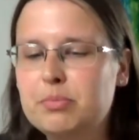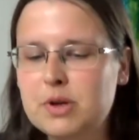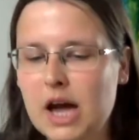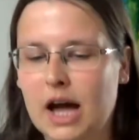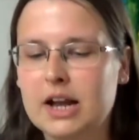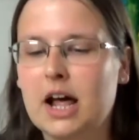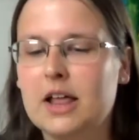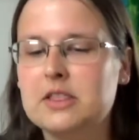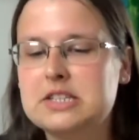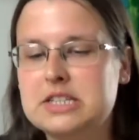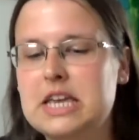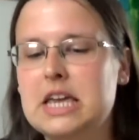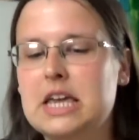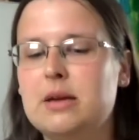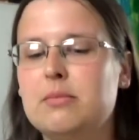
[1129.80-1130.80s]
gotten on the
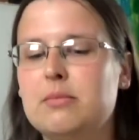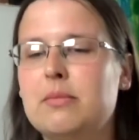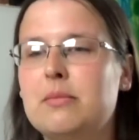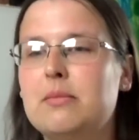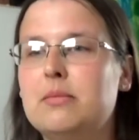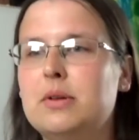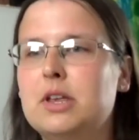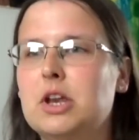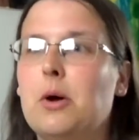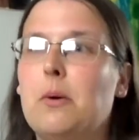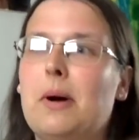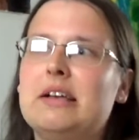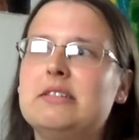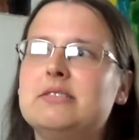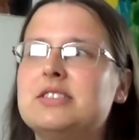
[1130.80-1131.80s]
team, you know,
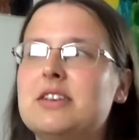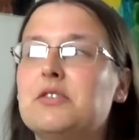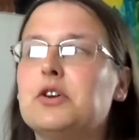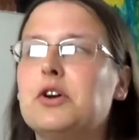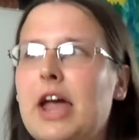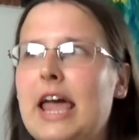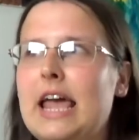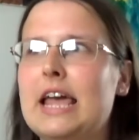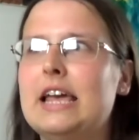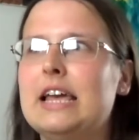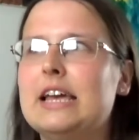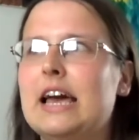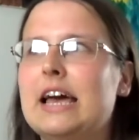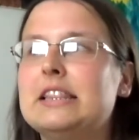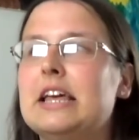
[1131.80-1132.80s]
at seven or eight,
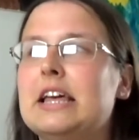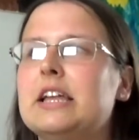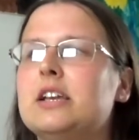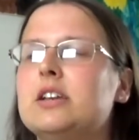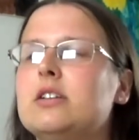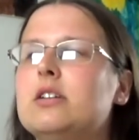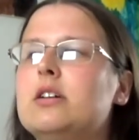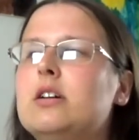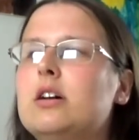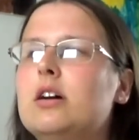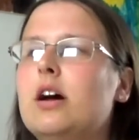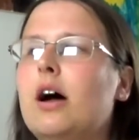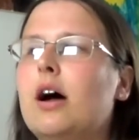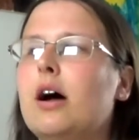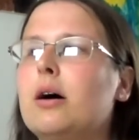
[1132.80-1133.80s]
and then,
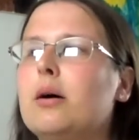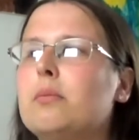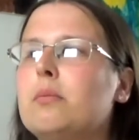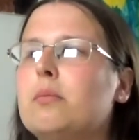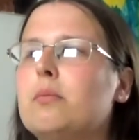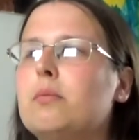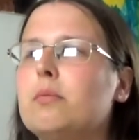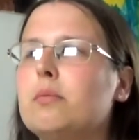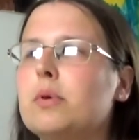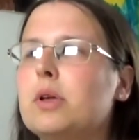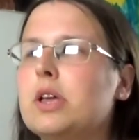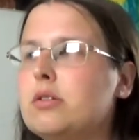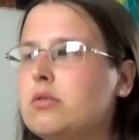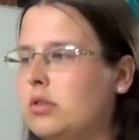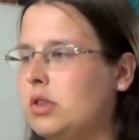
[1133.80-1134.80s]
um,
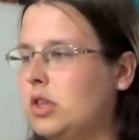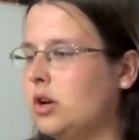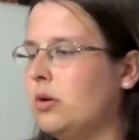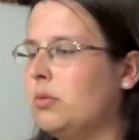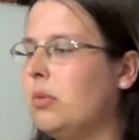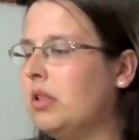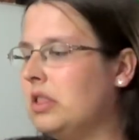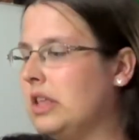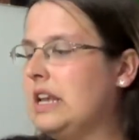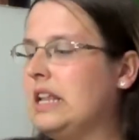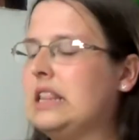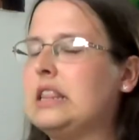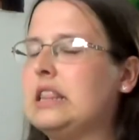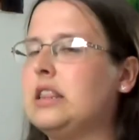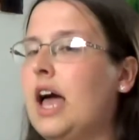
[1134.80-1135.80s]
you know,
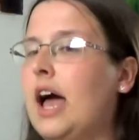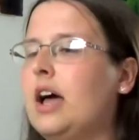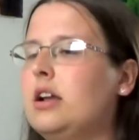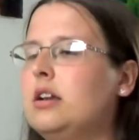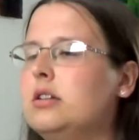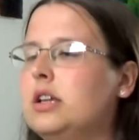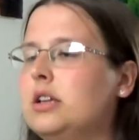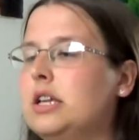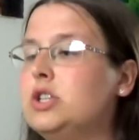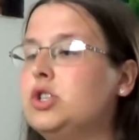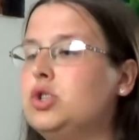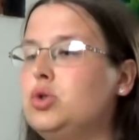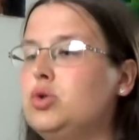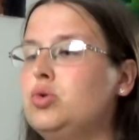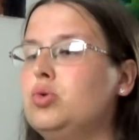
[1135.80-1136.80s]
leading that
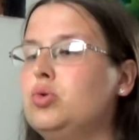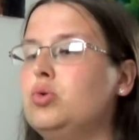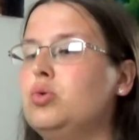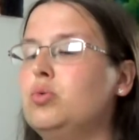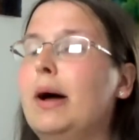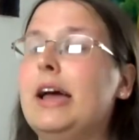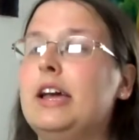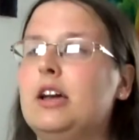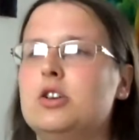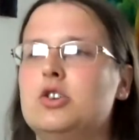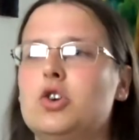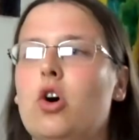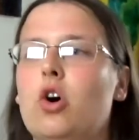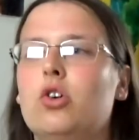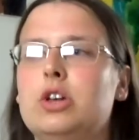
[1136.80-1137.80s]
into my
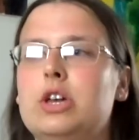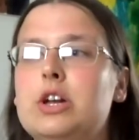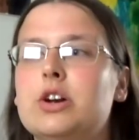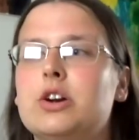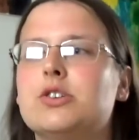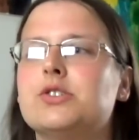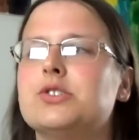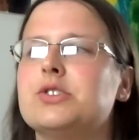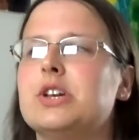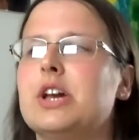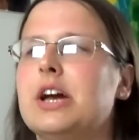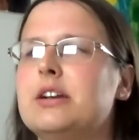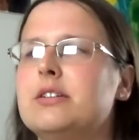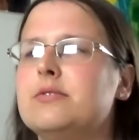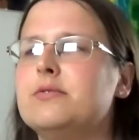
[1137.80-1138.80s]
adult years and
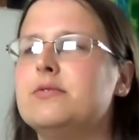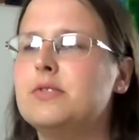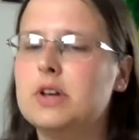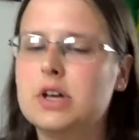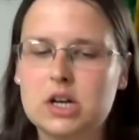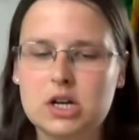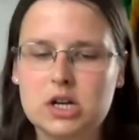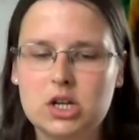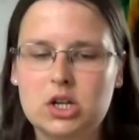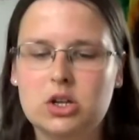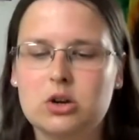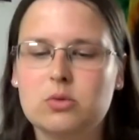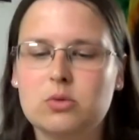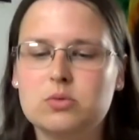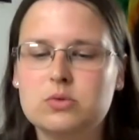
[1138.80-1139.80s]
kind of, you
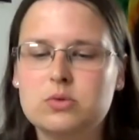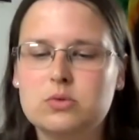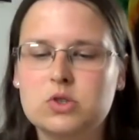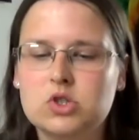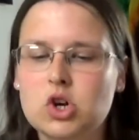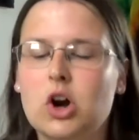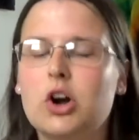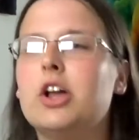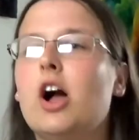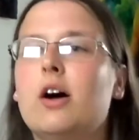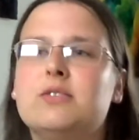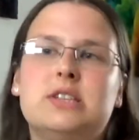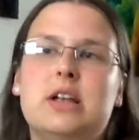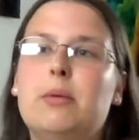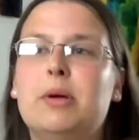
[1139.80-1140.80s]
know, starting
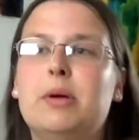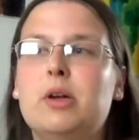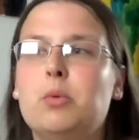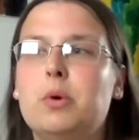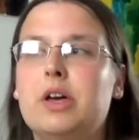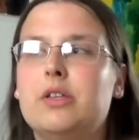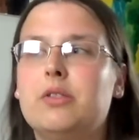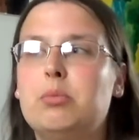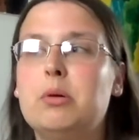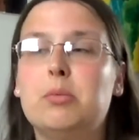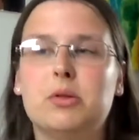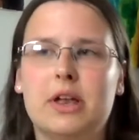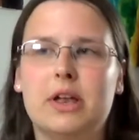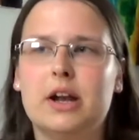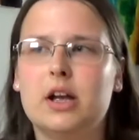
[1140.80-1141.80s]
off stepping with people that